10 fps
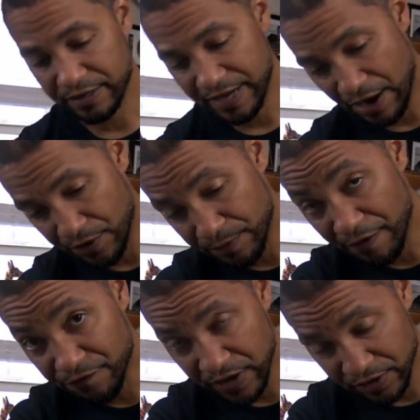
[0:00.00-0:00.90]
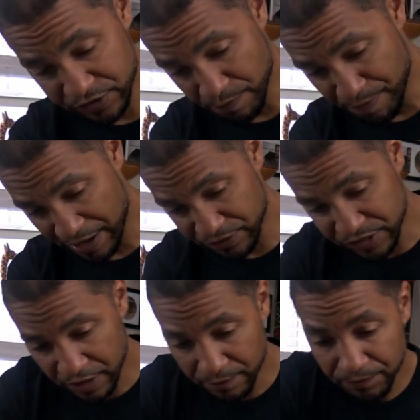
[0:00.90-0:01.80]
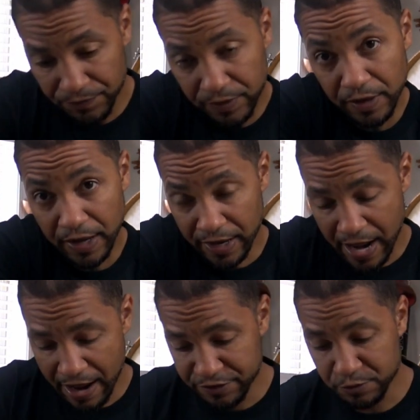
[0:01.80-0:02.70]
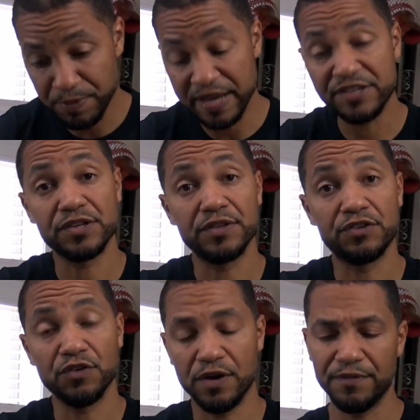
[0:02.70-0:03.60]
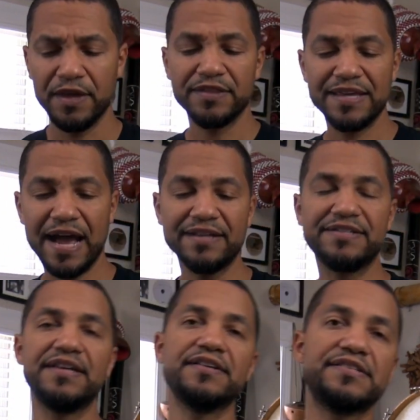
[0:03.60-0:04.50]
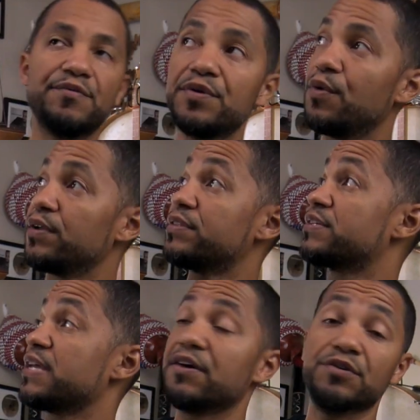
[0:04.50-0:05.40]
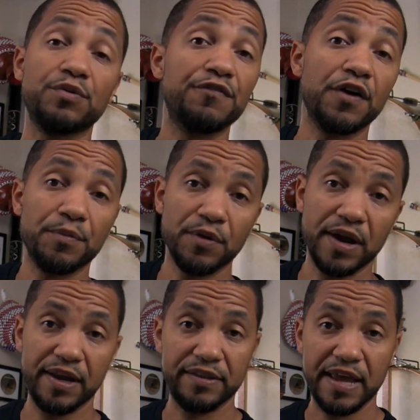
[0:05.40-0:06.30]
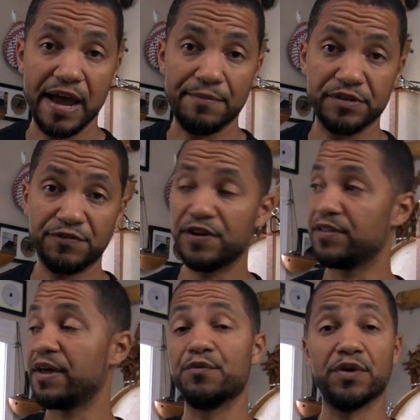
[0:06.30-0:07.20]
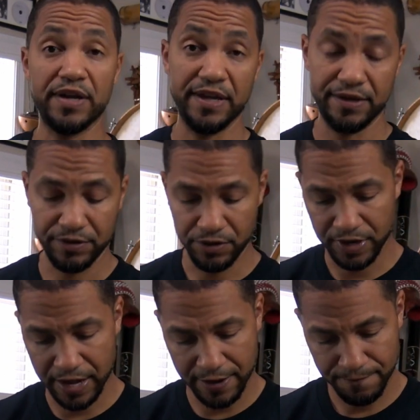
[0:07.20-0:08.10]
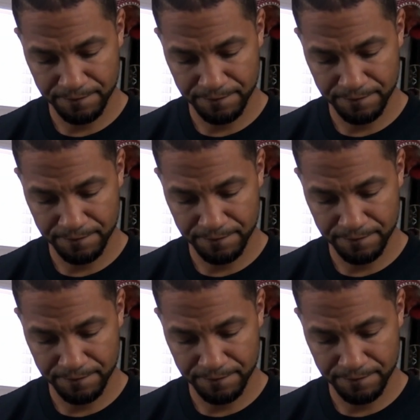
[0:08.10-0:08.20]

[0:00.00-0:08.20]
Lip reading: allowing my fingers to bounce up and have space on the drum. The idea is that we want the sound to reverberate in the atmosphere that we're in, okay?